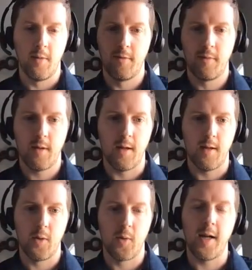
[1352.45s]
of
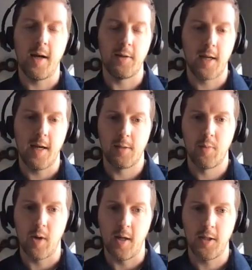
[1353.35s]
greenhouse gas
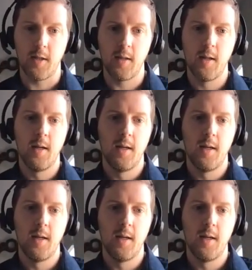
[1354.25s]
pricing.